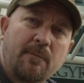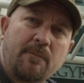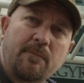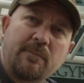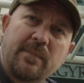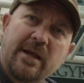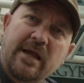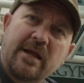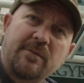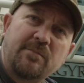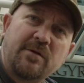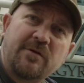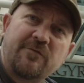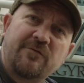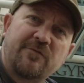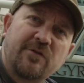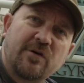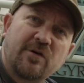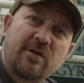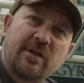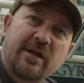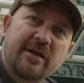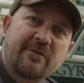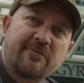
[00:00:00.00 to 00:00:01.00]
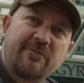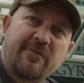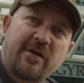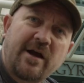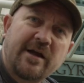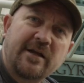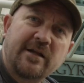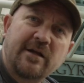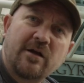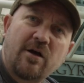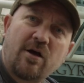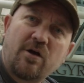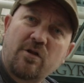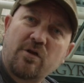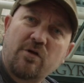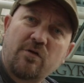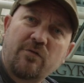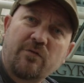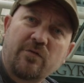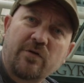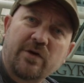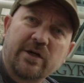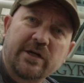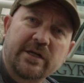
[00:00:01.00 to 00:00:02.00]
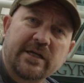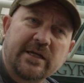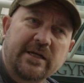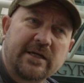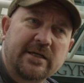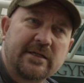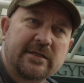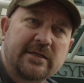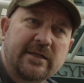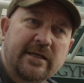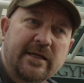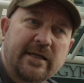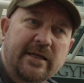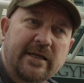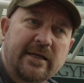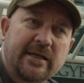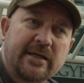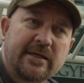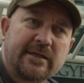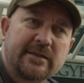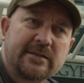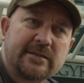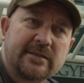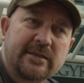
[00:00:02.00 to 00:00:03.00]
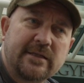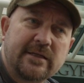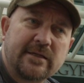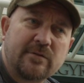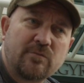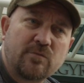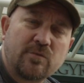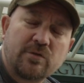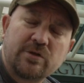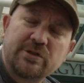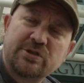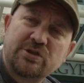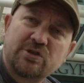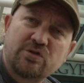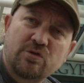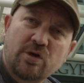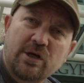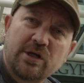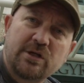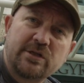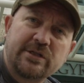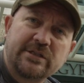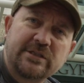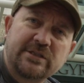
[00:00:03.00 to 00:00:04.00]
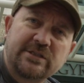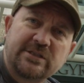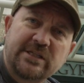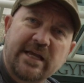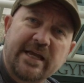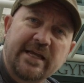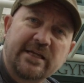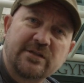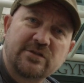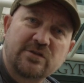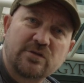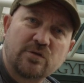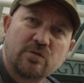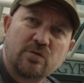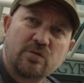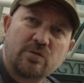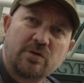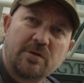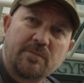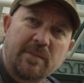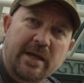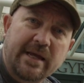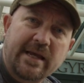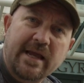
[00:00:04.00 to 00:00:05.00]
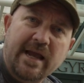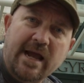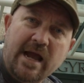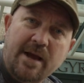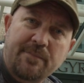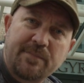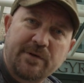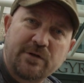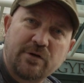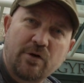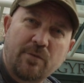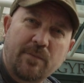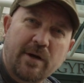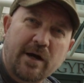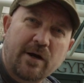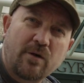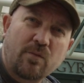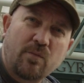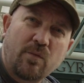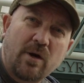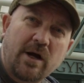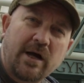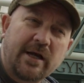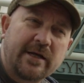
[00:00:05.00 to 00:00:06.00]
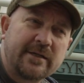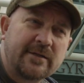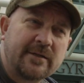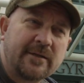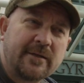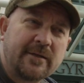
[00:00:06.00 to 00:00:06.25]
made me feel like fighting all over again and really struggling to stay in school and make it happen no matter what.